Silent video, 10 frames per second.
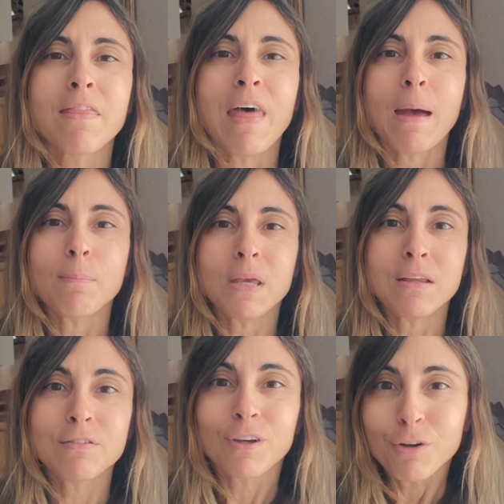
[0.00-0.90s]
that
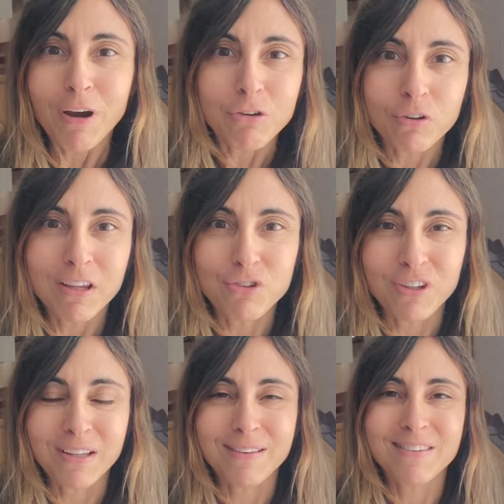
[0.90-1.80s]
means
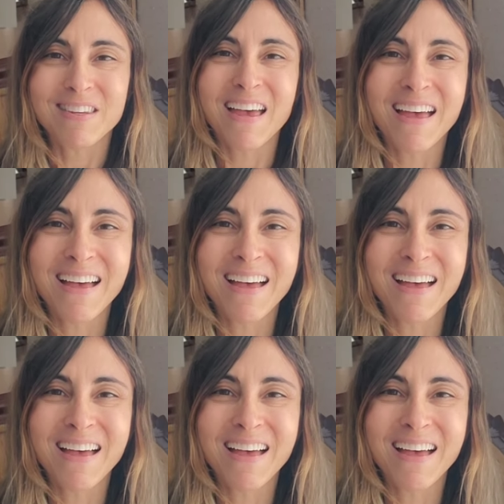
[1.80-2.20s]
congratulations.